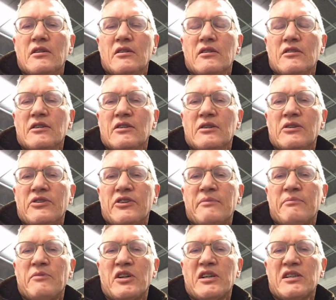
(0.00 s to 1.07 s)

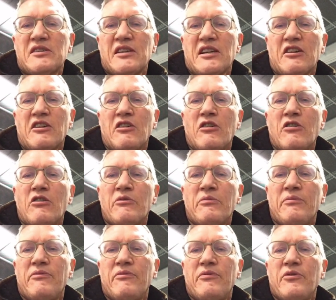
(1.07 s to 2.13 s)
Denmark has taken a lot
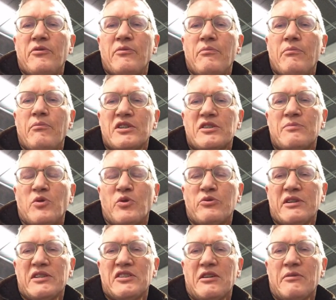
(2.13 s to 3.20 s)
of much more
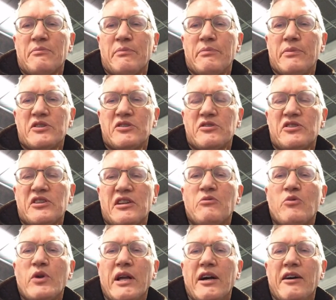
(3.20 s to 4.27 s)
drastic measures
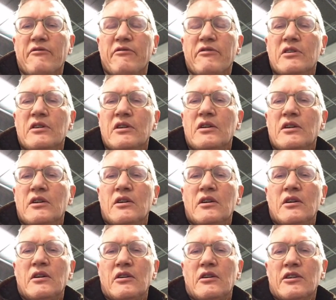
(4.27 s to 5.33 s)
than we have.
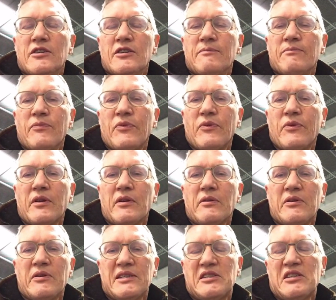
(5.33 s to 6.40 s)

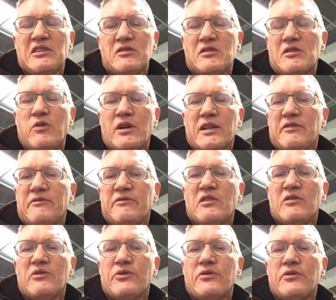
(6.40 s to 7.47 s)
This is quite
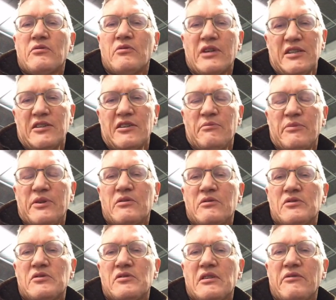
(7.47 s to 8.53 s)
difficult right now
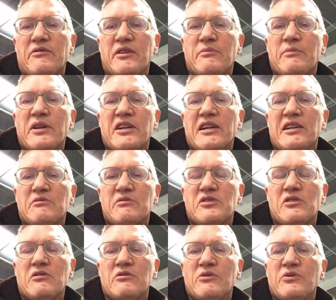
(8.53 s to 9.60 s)
because I think many
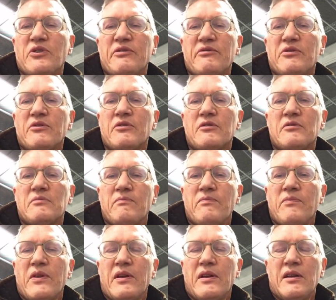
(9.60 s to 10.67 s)
countries are in
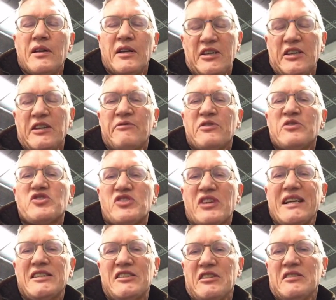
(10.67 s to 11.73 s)
different
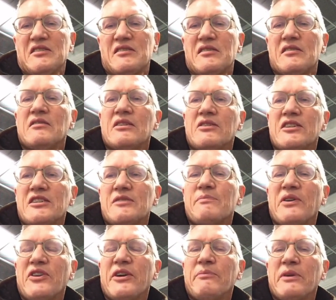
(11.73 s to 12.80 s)
stages in this
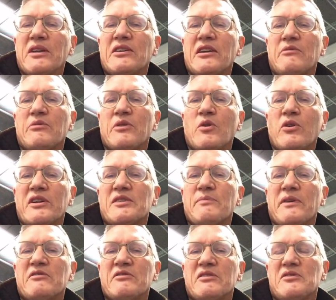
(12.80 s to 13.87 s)
pandemic that we're all
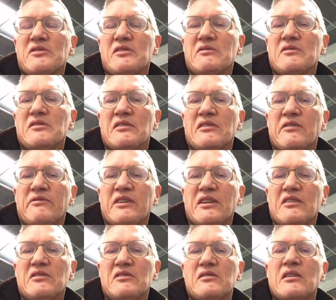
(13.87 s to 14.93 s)
experiencing. And I
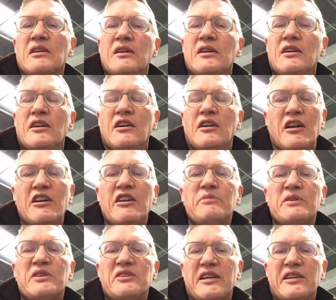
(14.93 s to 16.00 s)
think it's a
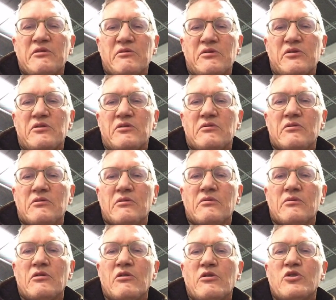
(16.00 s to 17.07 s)
little bit dangerous
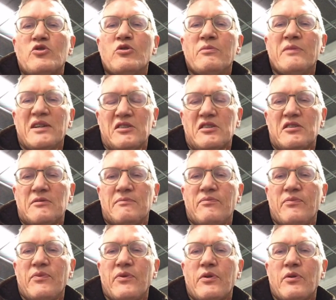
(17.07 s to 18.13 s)
to look too much
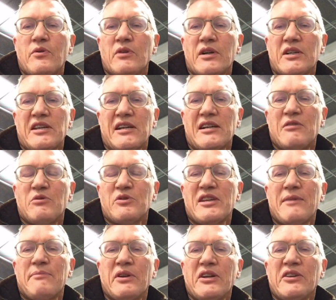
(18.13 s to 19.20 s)
to exactly
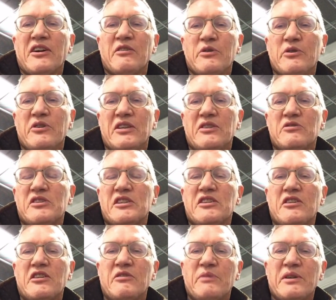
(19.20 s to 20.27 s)
what's happening now. You need to see
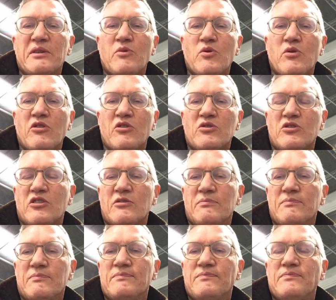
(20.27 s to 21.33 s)
it in a bit more long
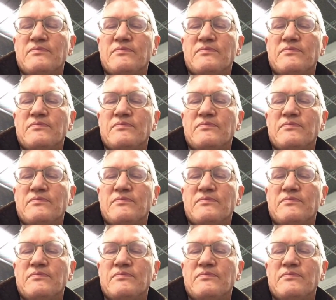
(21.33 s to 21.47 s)
term.